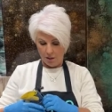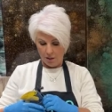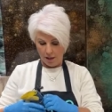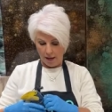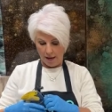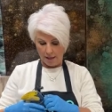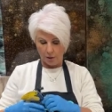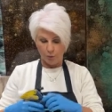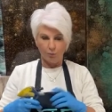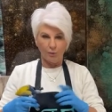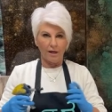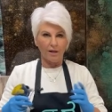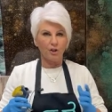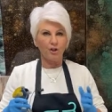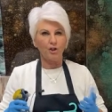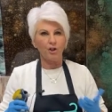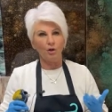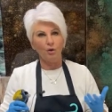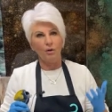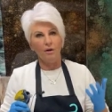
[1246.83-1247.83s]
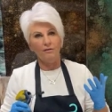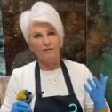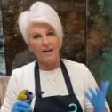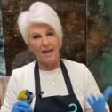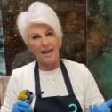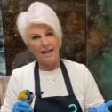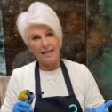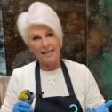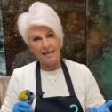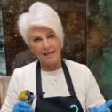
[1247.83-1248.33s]
at a ratio of
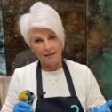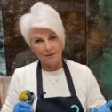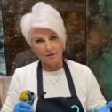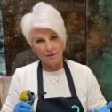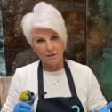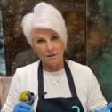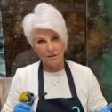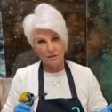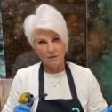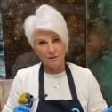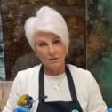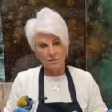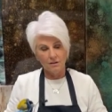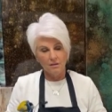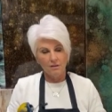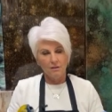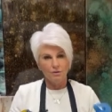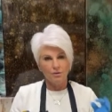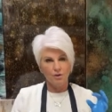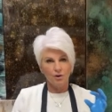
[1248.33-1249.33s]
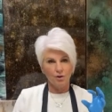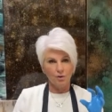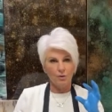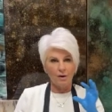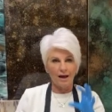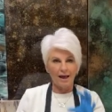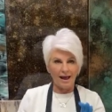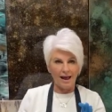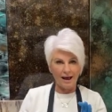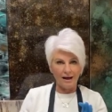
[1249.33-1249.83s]
8 ounces to
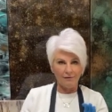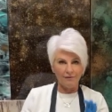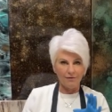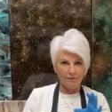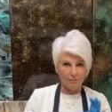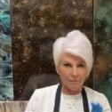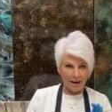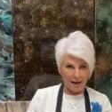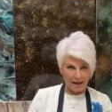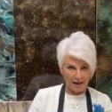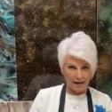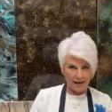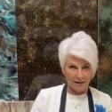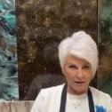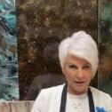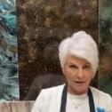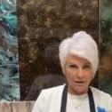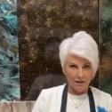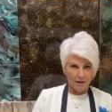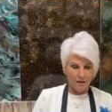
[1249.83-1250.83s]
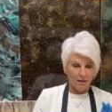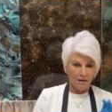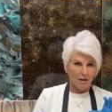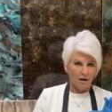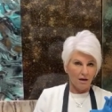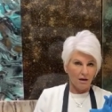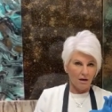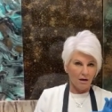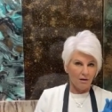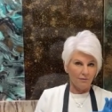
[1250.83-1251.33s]
half a bag
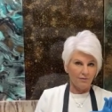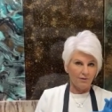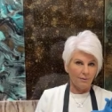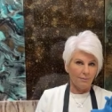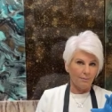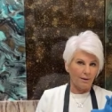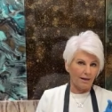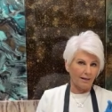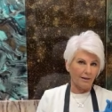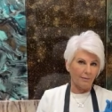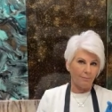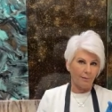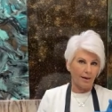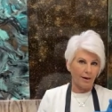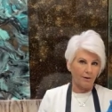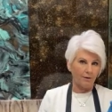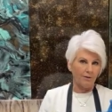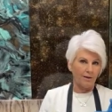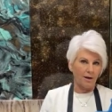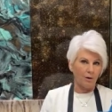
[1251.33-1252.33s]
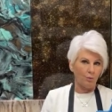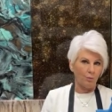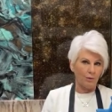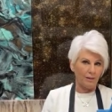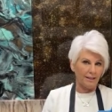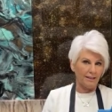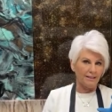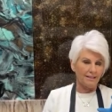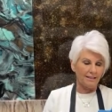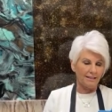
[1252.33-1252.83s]
of the mica powder that
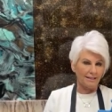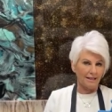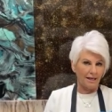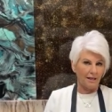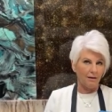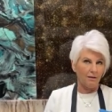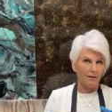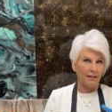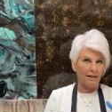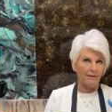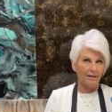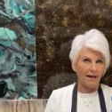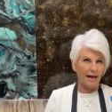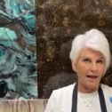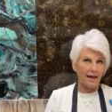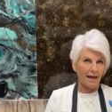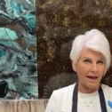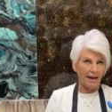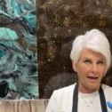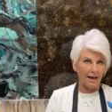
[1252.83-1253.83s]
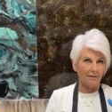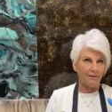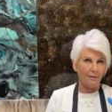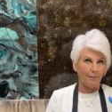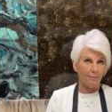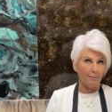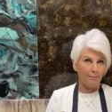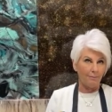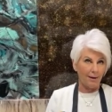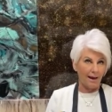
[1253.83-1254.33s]
we sell. And the, and the
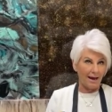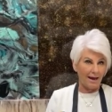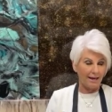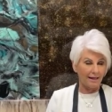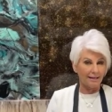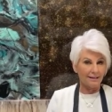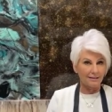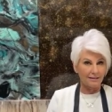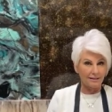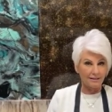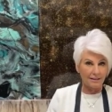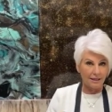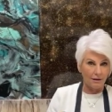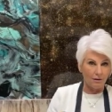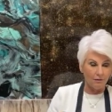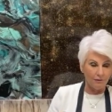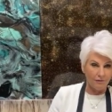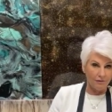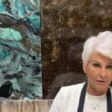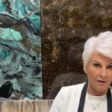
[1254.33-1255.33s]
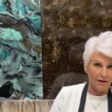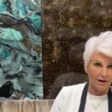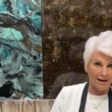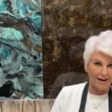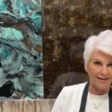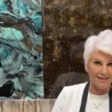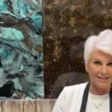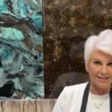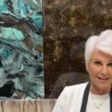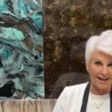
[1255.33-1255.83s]
bag itself
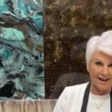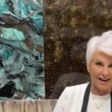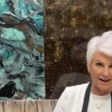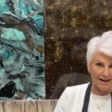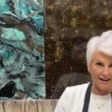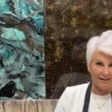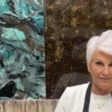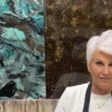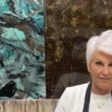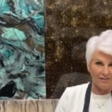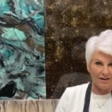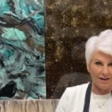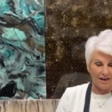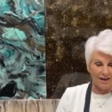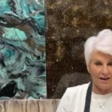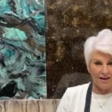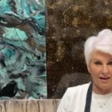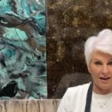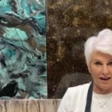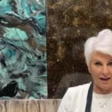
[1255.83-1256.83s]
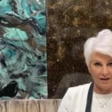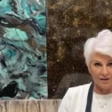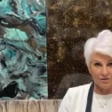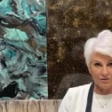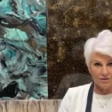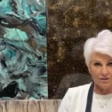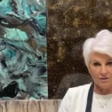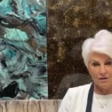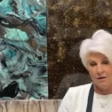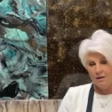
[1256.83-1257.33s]
has half a
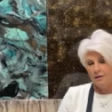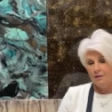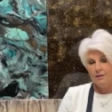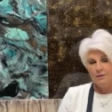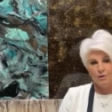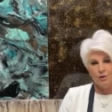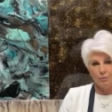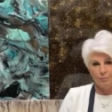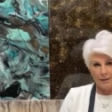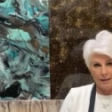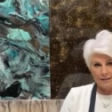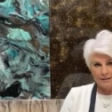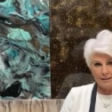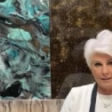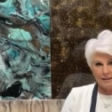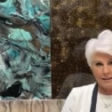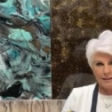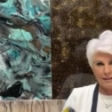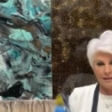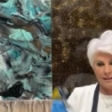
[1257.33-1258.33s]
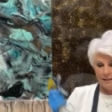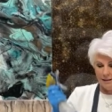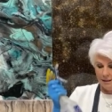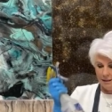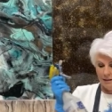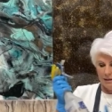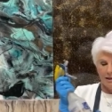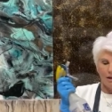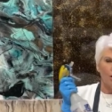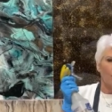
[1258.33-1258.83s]
ounce. So basically
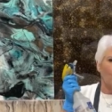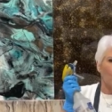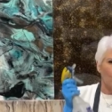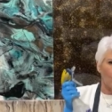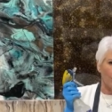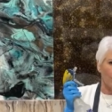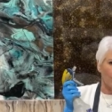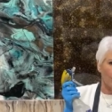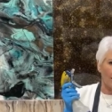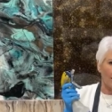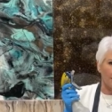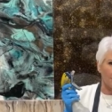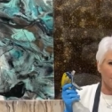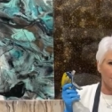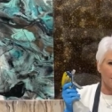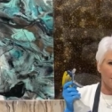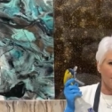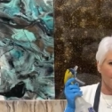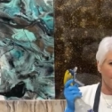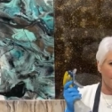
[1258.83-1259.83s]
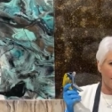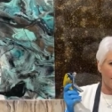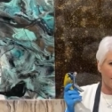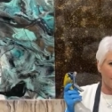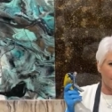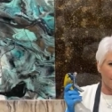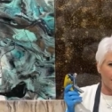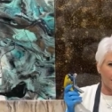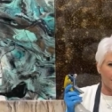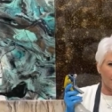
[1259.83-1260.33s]
a quarter ounce of mica
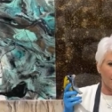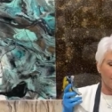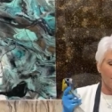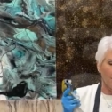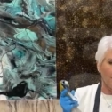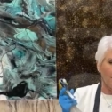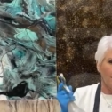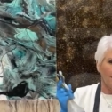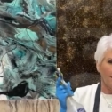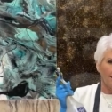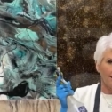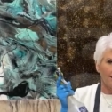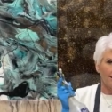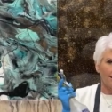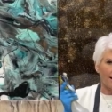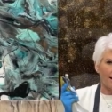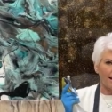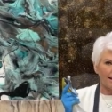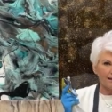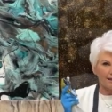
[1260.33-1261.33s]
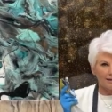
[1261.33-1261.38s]
powder and 8